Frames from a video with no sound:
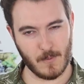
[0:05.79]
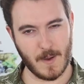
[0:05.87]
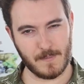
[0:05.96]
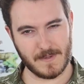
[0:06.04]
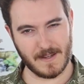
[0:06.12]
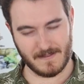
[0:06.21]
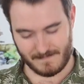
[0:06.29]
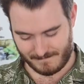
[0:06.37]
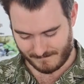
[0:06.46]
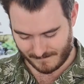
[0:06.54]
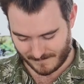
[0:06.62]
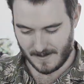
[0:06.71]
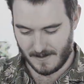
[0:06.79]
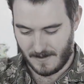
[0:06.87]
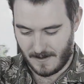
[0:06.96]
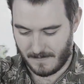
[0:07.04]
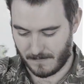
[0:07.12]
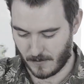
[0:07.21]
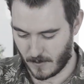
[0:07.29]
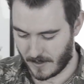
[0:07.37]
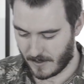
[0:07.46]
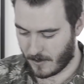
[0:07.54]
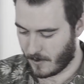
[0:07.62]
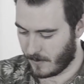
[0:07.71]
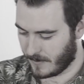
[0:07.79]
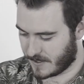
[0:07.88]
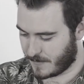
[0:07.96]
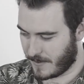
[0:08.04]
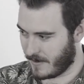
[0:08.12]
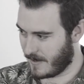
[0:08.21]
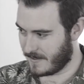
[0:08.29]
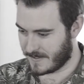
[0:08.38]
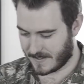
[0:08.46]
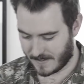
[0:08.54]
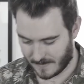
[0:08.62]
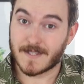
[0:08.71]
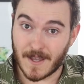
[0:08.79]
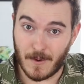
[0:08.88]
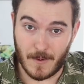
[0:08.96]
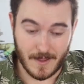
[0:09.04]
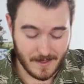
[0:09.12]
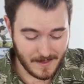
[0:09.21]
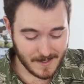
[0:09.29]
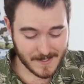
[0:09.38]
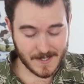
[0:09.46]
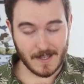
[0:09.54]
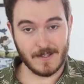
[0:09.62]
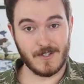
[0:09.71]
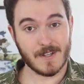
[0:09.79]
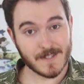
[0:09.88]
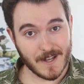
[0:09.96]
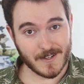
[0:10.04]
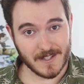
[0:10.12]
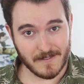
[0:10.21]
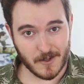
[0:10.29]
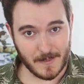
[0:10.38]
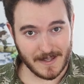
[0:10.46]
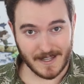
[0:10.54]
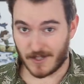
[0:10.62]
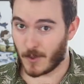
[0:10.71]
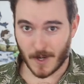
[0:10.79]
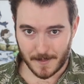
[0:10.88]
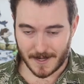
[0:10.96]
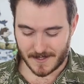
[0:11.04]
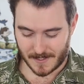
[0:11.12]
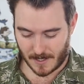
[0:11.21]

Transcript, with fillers: Ripped it. I've ruined the whole experience. So this just got delivered to me like 20 minutes